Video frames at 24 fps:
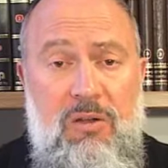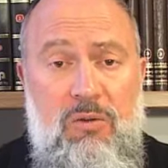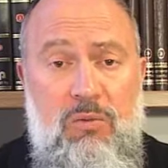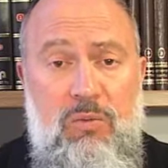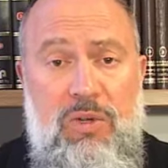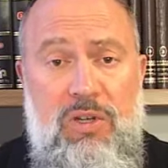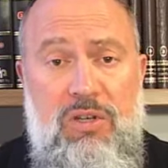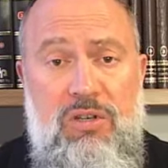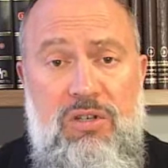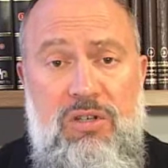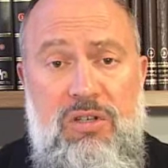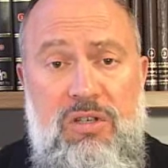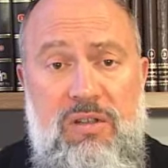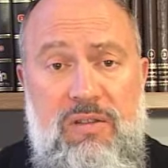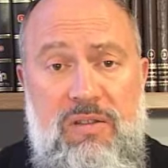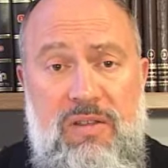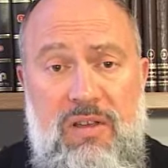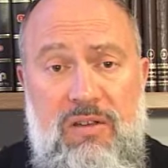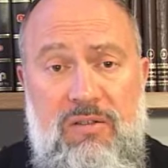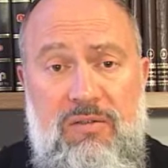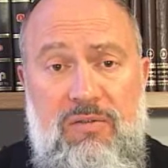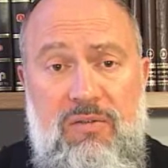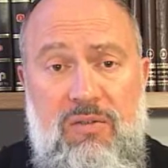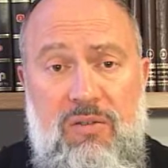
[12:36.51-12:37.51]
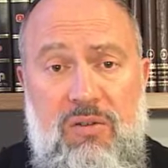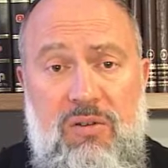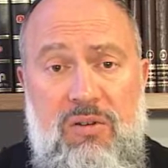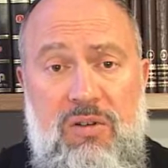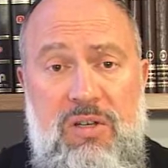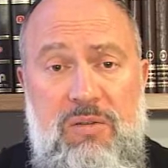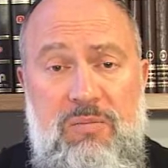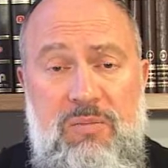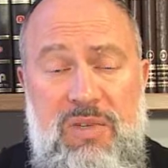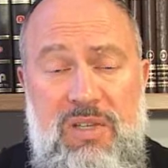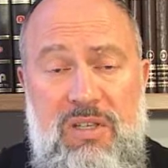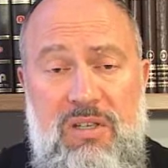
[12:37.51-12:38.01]
which
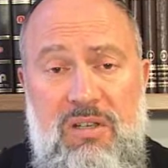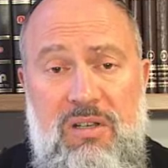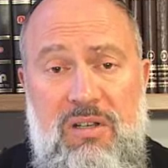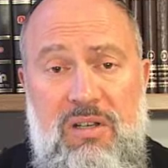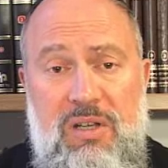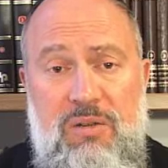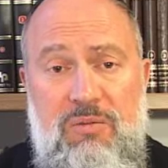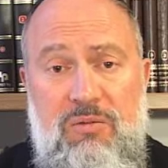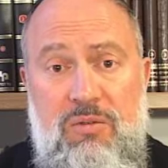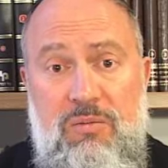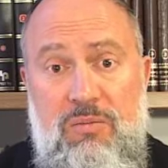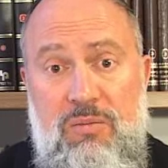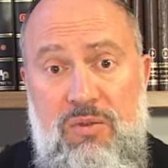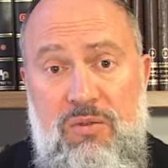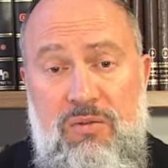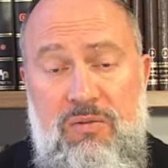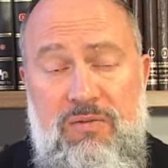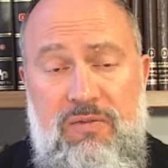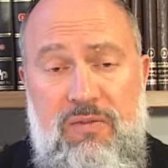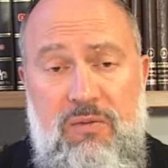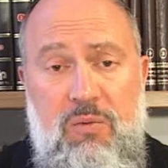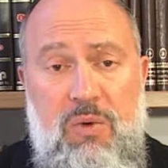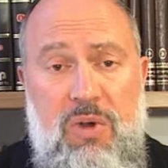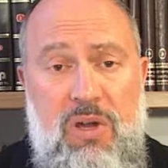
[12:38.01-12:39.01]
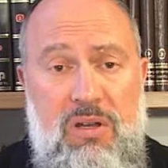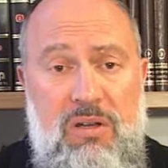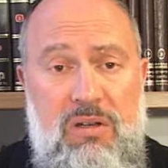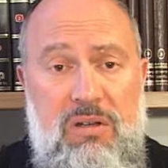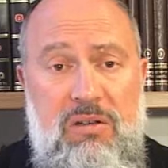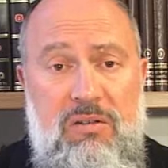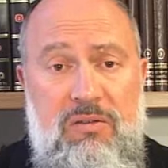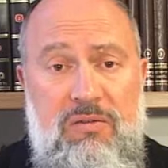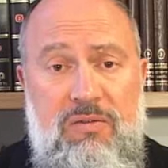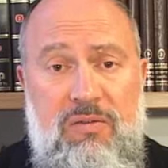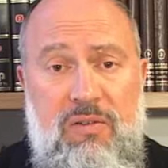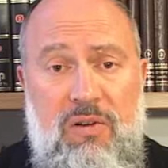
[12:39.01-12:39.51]
therefore immediately remove
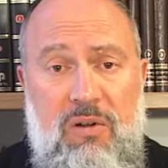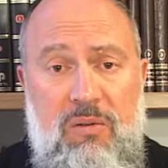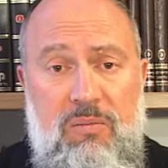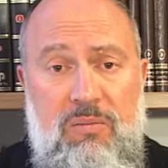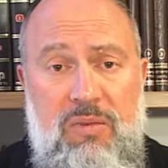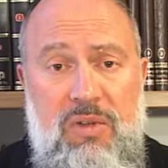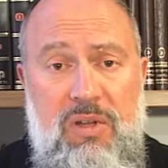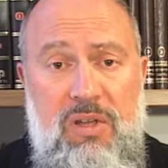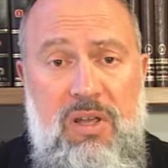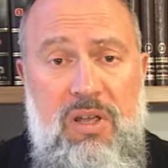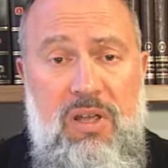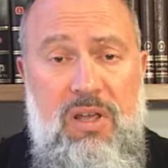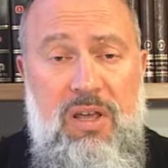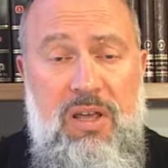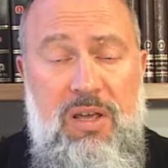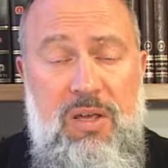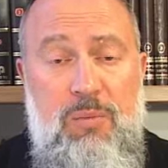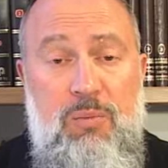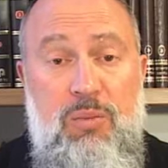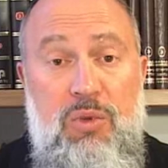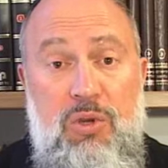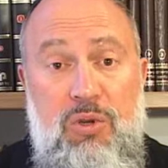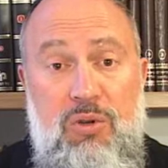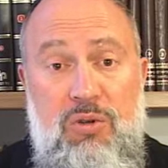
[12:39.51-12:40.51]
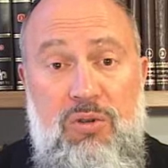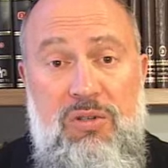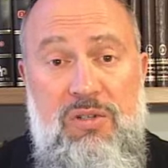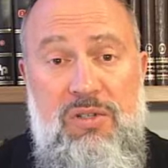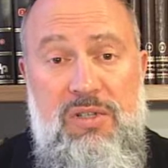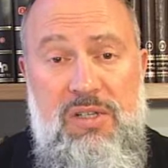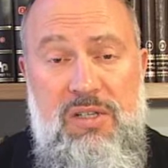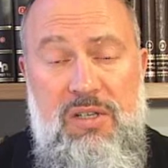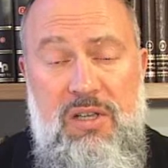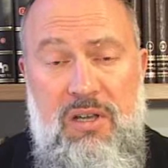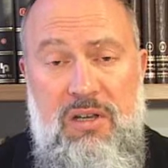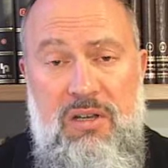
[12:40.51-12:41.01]
one from a pure
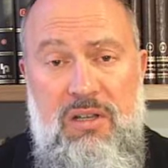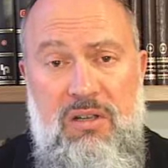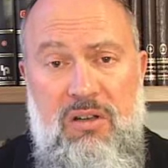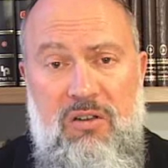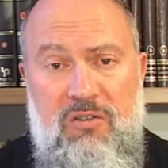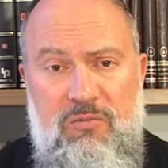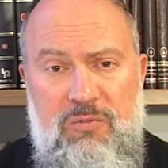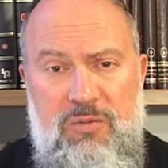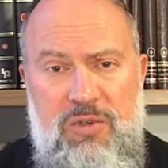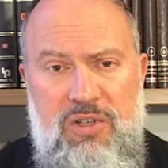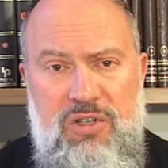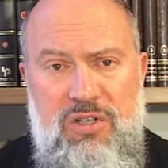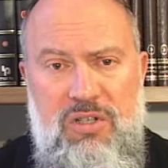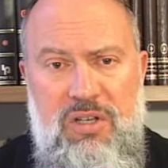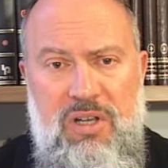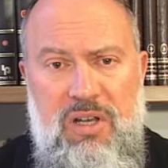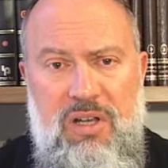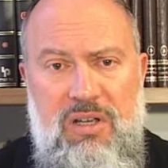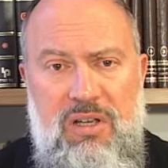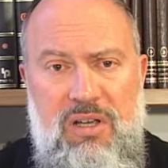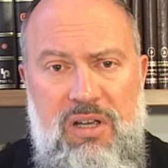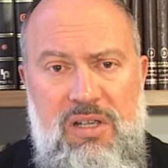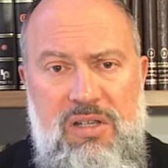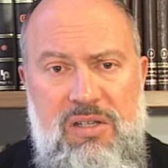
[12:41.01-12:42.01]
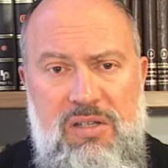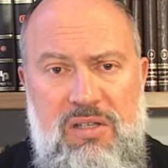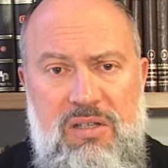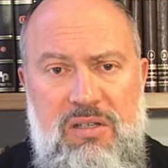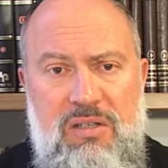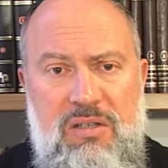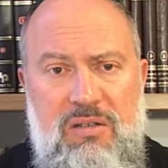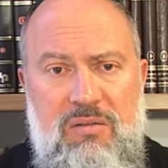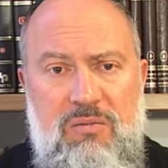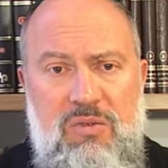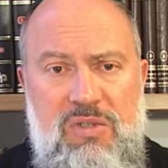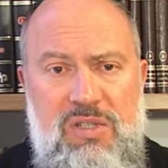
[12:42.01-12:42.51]
study of Mishnah as
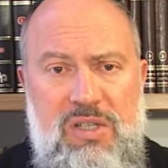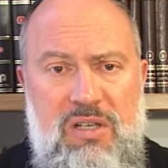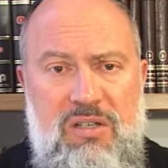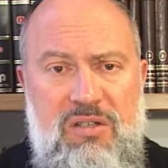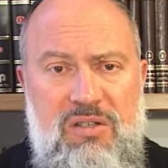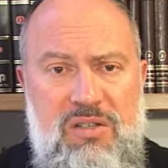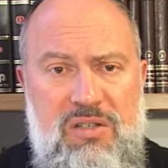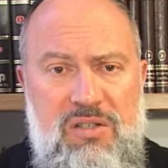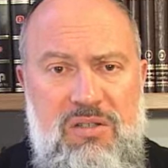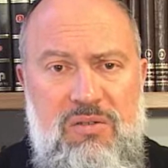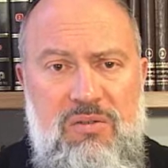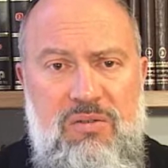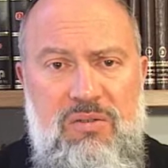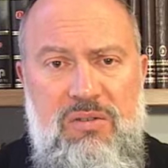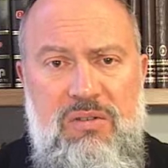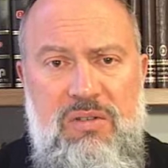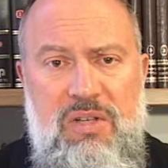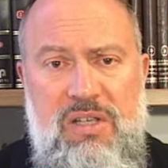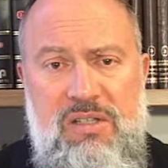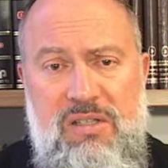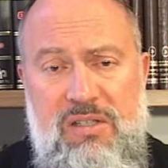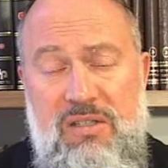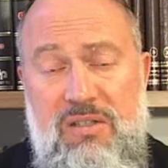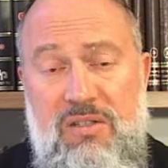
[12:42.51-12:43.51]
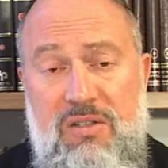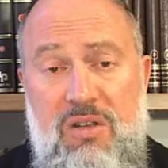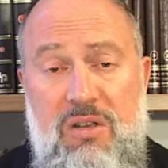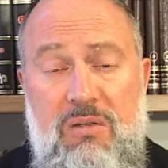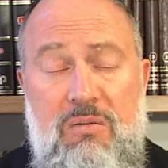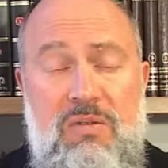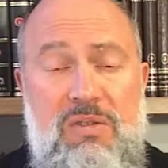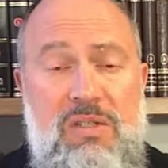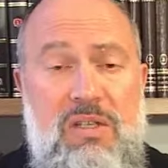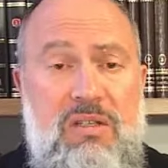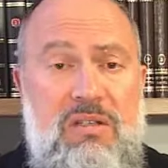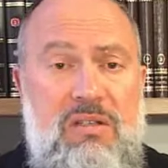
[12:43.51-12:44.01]
was understood, as this
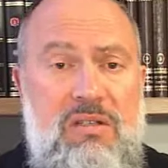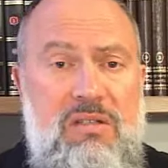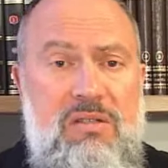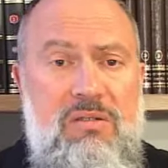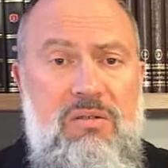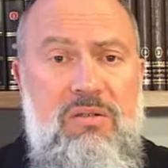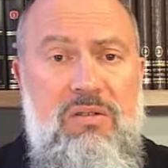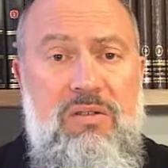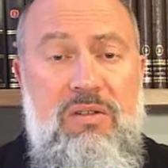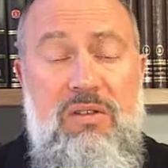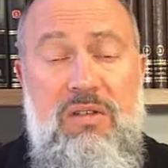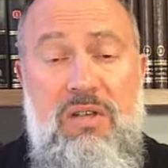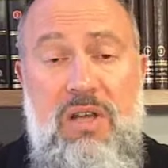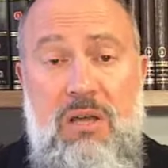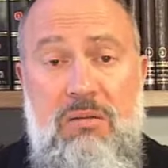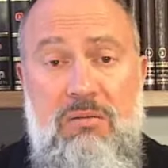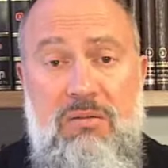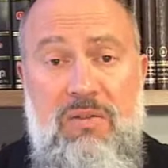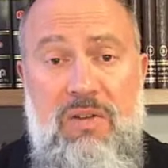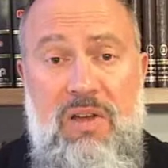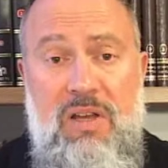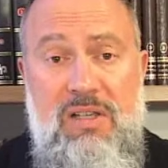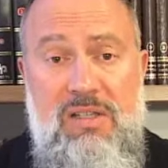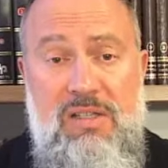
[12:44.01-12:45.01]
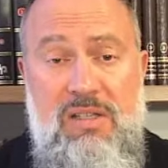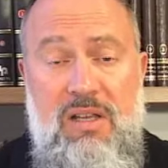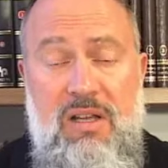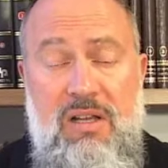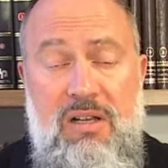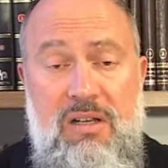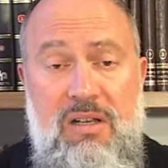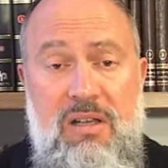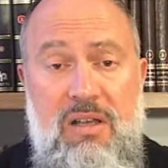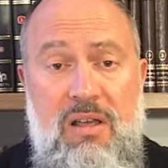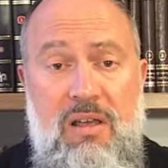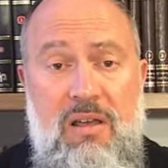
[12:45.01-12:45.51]
term was understood in the time of
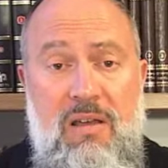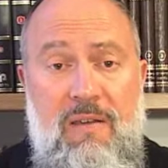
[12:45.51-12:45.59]
Chazal,